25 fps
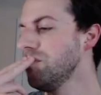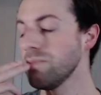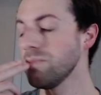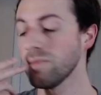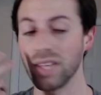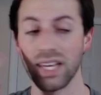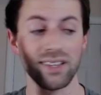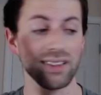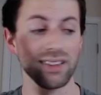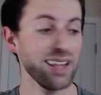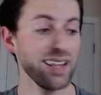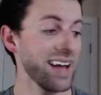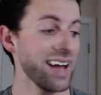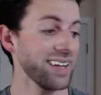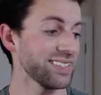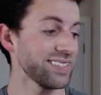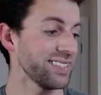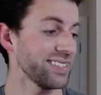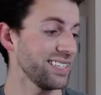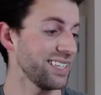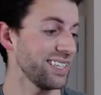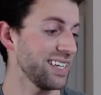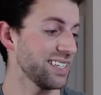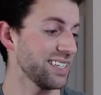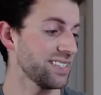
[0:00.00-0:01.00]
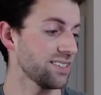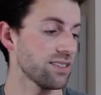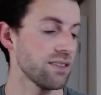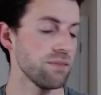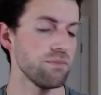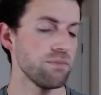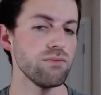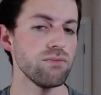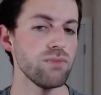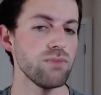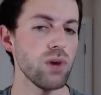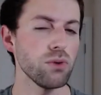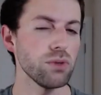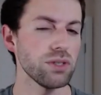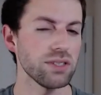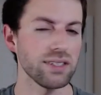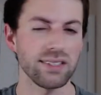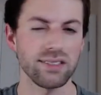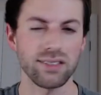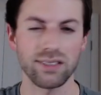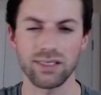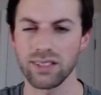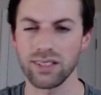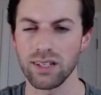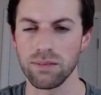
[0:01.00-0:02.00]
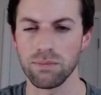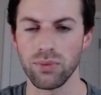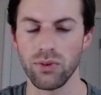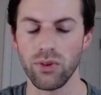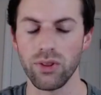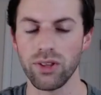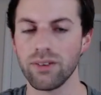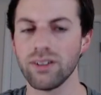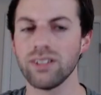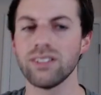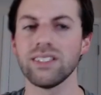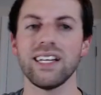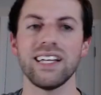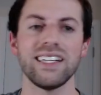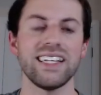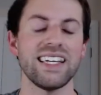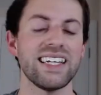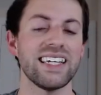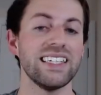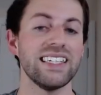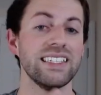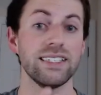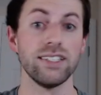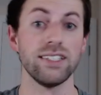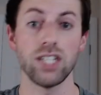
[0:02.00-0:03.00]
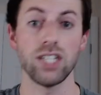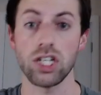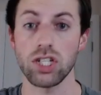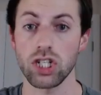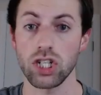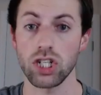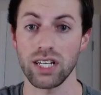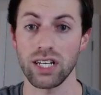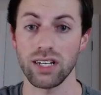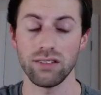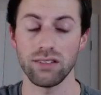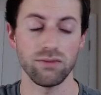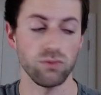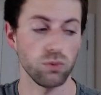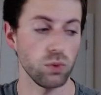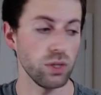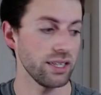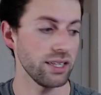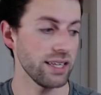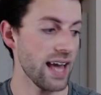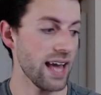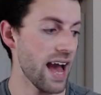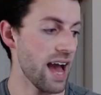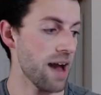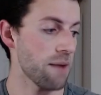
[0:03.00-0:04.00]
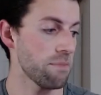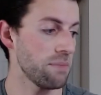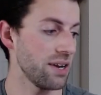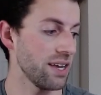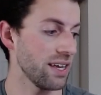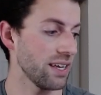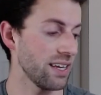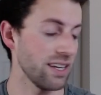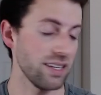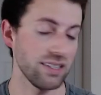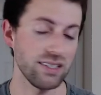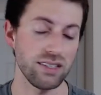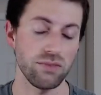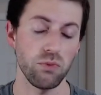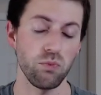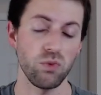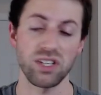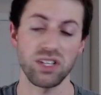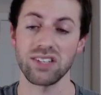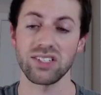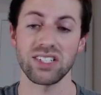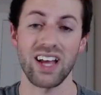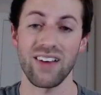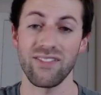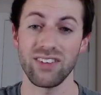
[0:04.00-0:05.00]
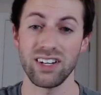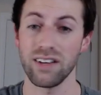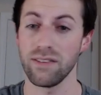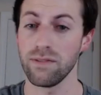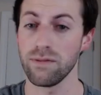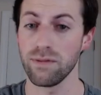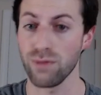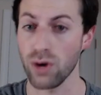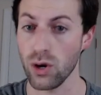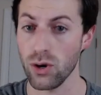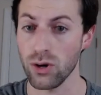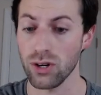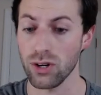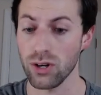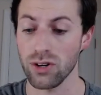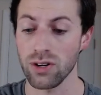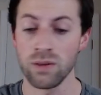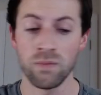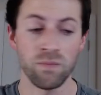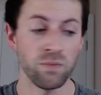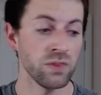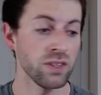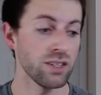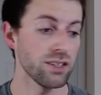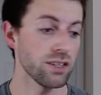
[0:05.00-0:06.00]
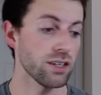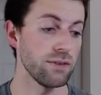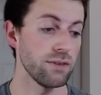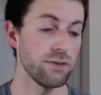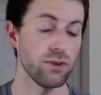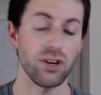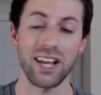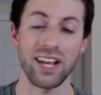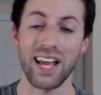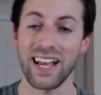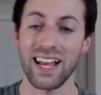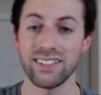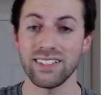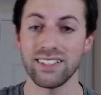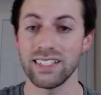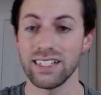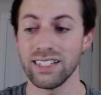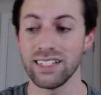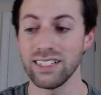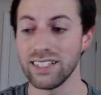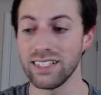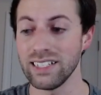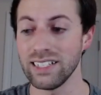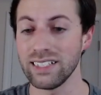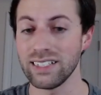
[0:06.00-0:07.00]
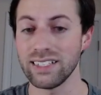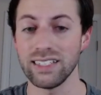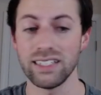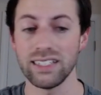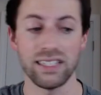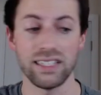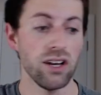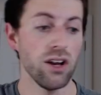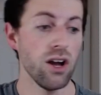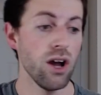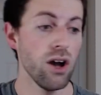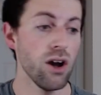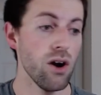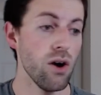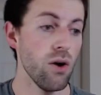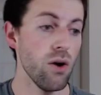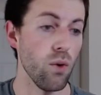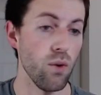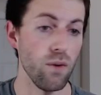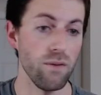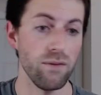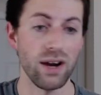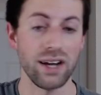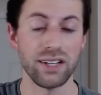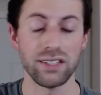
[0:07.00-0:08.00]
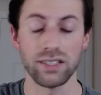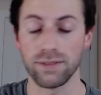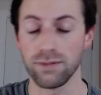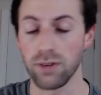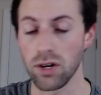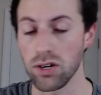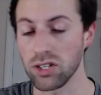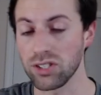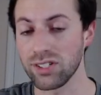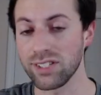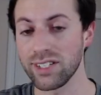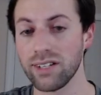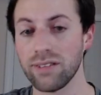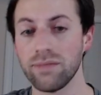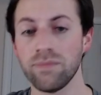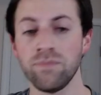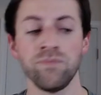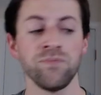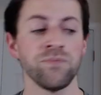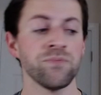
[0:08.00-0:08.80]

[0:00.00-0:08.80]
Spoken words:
And lastly, it's the most simple. There isn't any conditioning really happening. It doesn't have an inverter to convert AC to DC or vice versa.